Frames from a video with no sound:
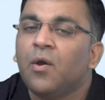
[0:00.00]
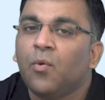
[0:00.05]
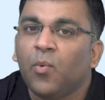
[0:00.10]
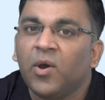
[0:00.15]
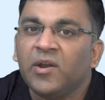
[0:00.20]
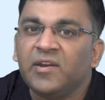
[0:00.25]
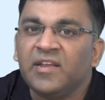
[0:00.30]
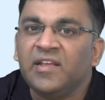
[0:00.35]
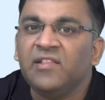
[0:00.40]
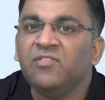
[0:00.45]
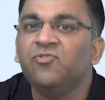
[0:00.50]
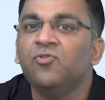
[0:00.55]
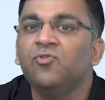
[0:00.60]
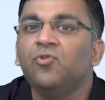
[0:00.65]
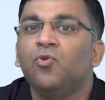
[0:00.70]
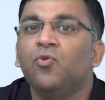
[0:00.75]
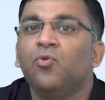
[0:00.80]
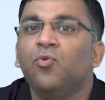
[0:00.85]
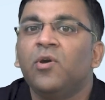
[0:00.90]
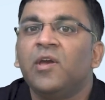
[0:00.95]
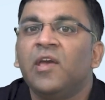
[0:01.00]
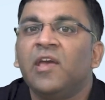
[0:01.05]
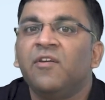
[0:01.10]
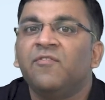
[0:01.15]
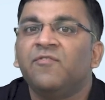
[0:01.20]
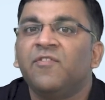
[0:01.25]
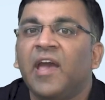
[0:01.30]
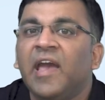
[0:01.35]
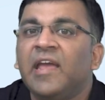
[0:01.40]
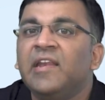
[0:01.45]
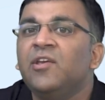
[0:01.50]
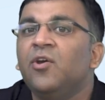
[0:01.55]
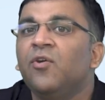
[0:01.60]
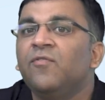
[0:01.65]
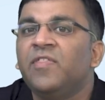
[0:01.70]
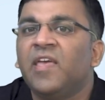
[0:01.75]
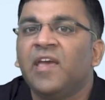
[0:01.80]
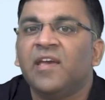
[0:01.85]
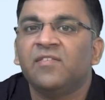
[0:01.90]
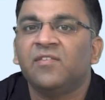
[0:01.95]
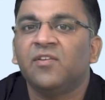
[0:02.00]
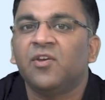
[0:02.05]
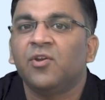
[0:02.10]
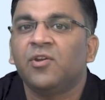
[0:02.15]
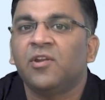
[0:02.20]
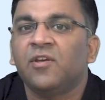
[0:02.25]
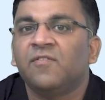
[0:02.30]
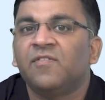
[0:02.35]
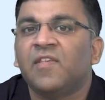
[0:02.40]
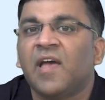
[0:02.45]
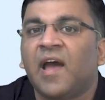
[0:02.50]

one needs to know if any of the executives